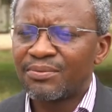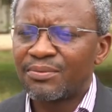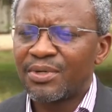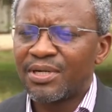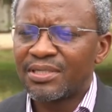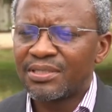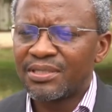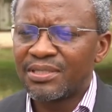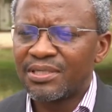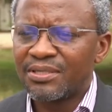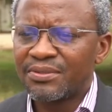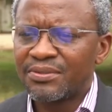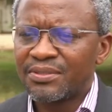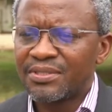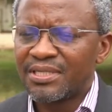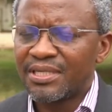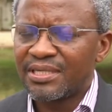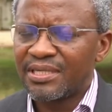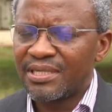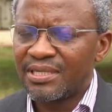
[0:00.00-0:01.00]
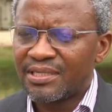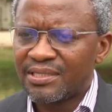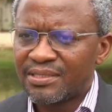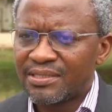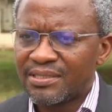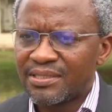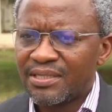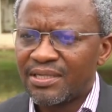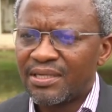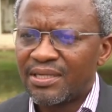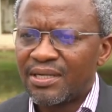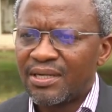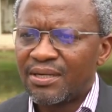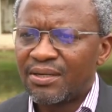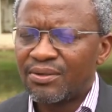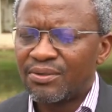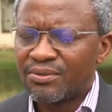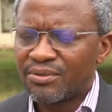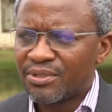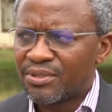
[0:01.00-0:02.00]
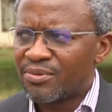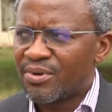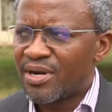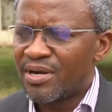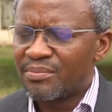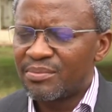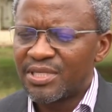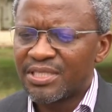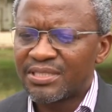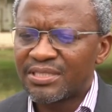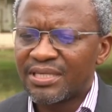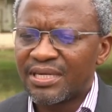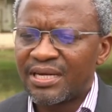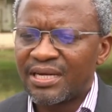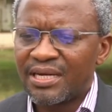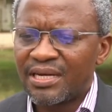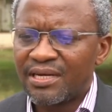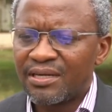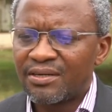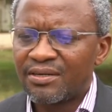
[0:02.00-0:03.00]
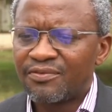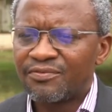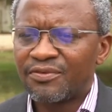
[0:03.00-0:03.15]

what the user needs or requirements are,